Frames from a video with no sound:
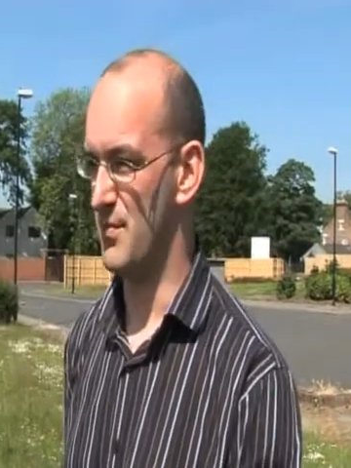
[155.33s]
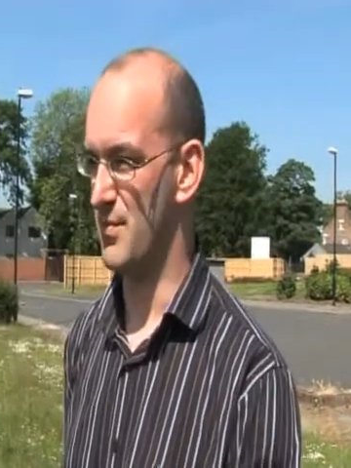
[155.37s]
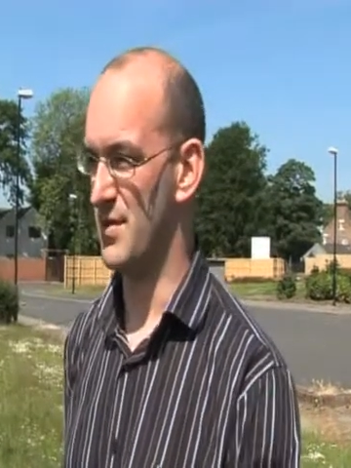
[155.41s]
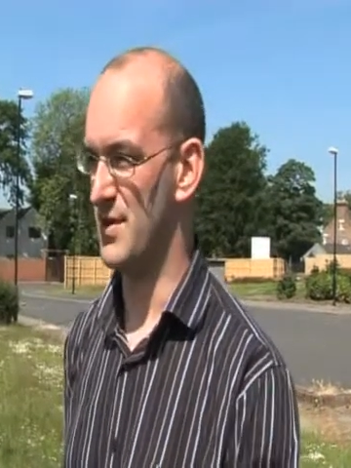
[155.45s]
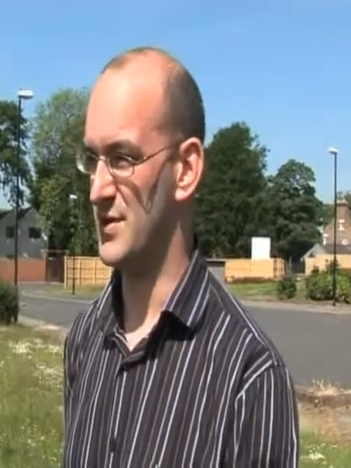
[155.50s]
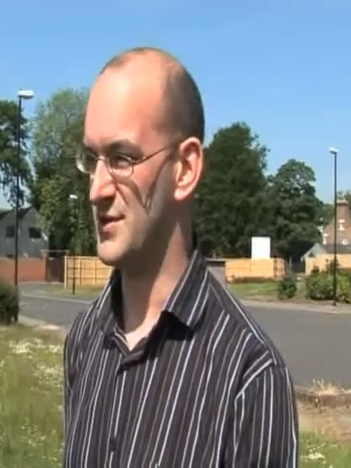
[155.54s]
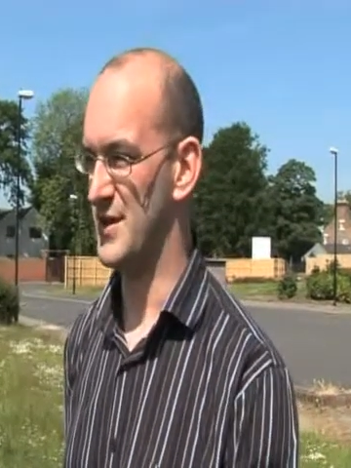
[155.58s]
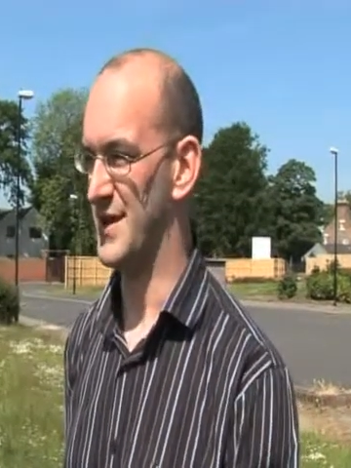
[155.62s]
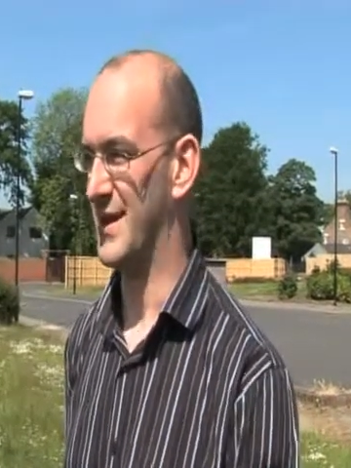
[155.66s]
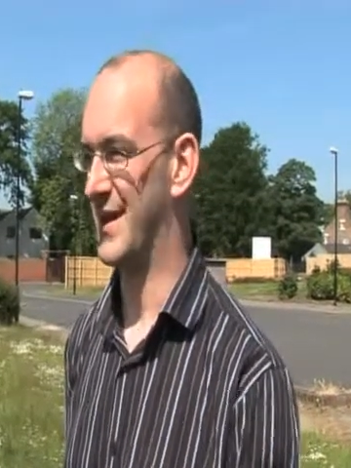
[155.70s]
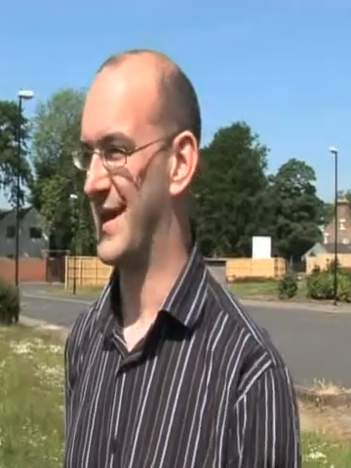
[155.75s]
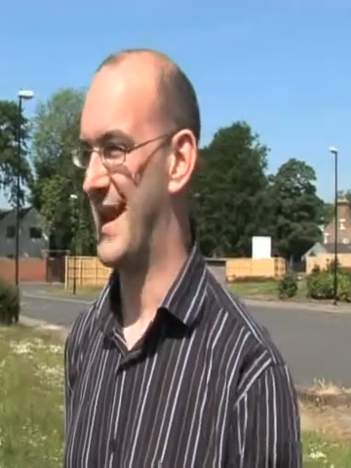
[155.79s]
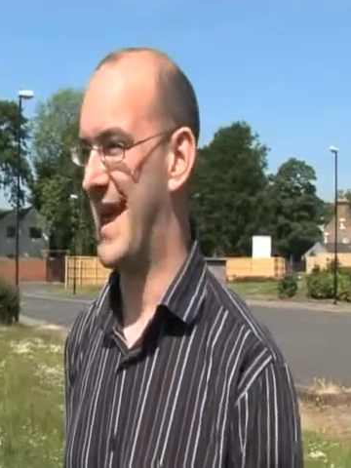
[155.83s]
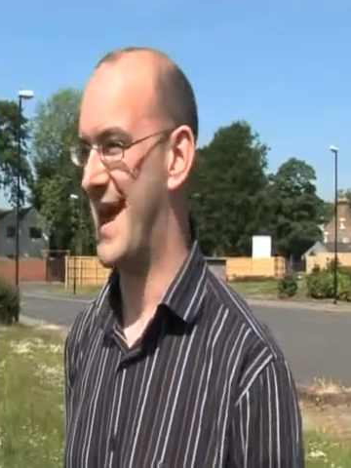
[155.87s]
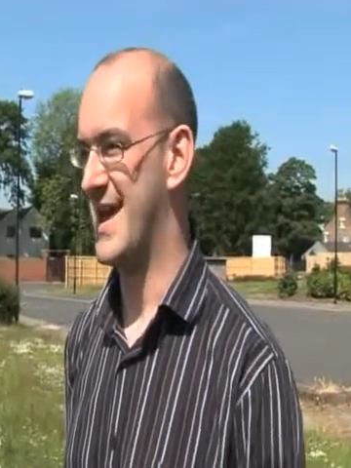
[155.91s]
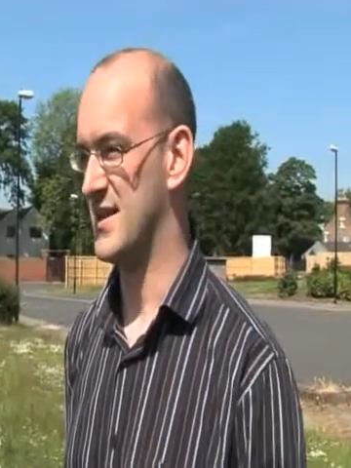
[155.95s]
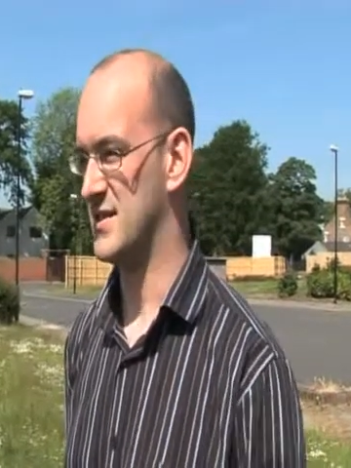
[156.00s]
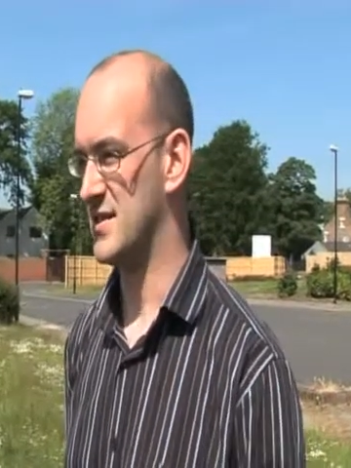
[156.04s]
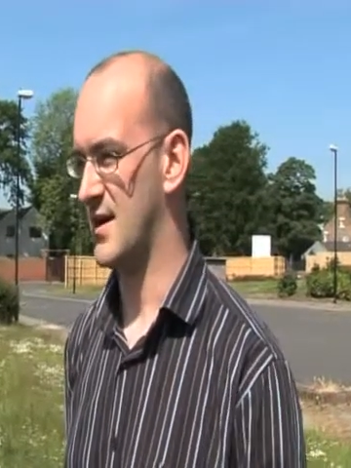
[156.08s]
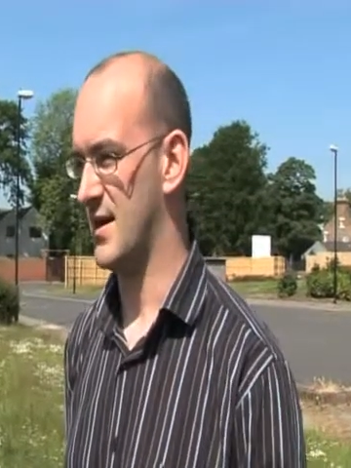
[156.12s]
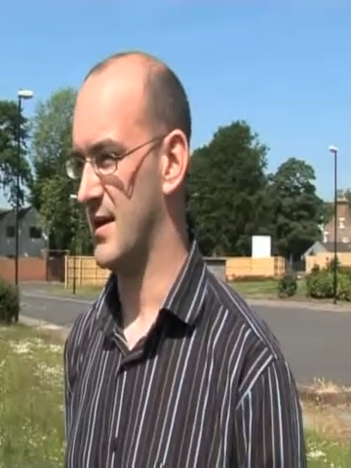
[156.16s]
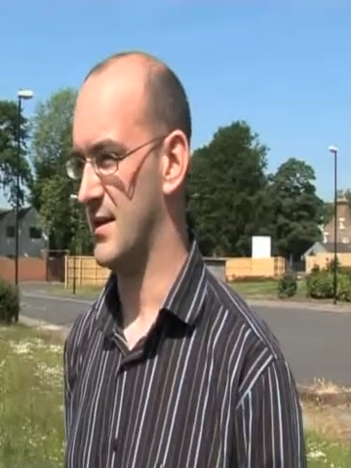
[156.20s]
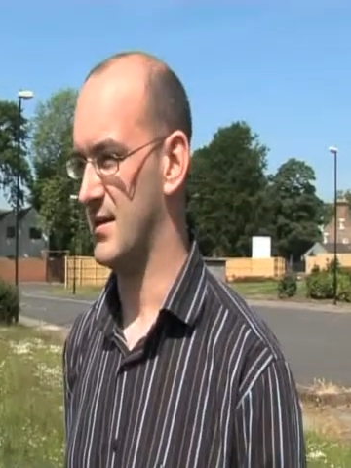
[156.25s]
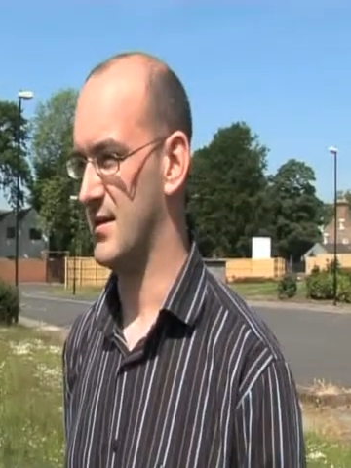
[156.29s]
bridging and air
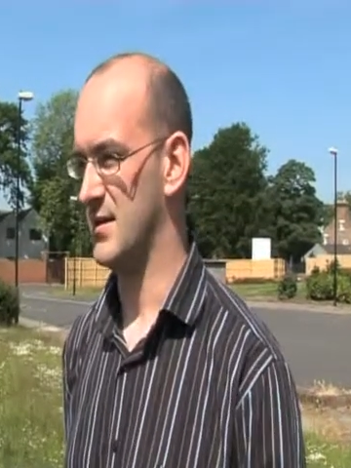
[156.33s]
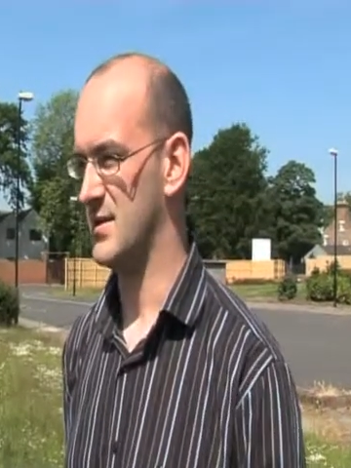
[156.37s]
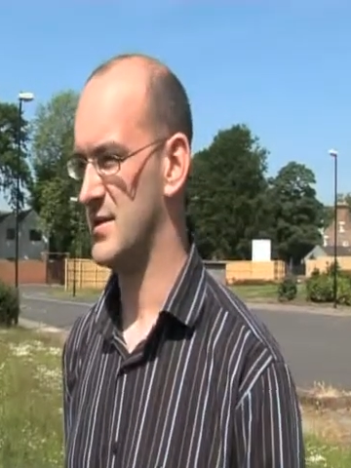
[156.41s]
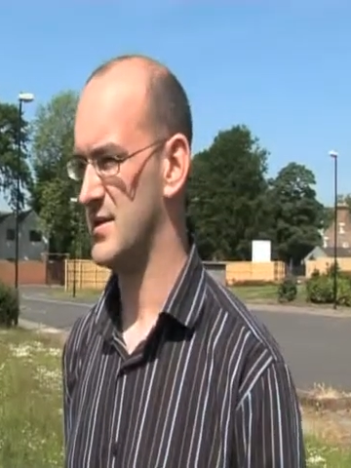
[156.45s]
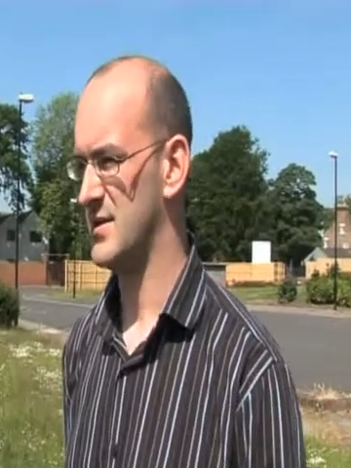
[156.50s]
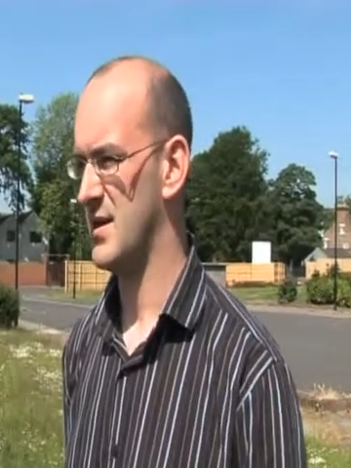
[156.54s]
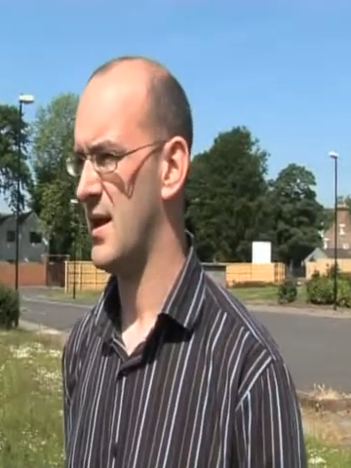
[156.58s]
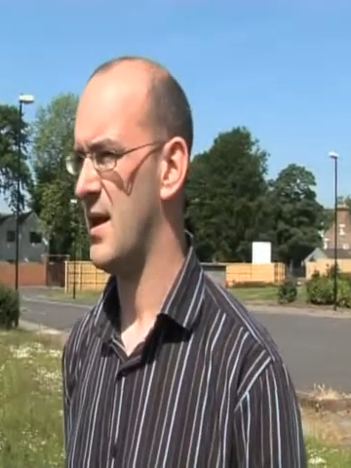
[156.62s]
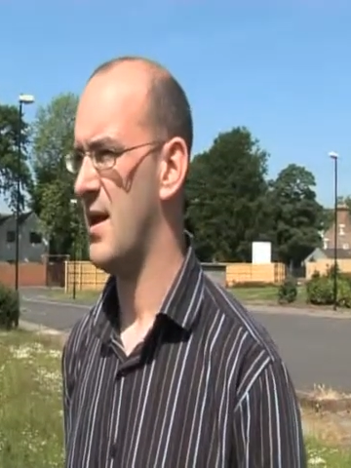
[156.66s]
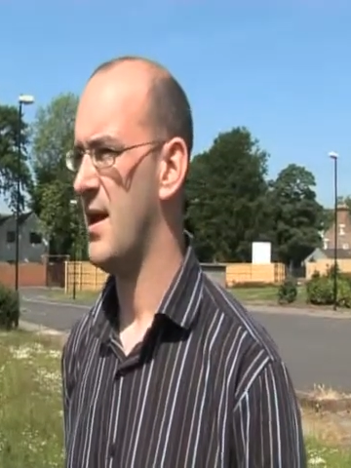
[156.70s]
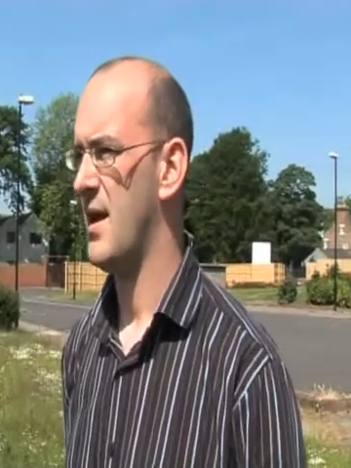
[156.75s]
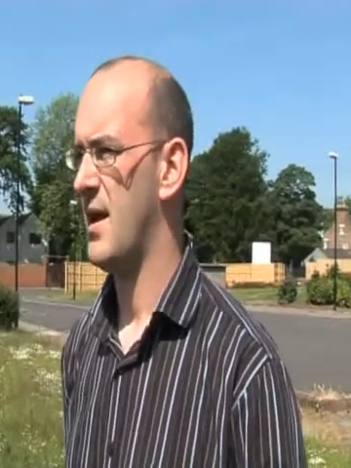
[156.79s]
tightness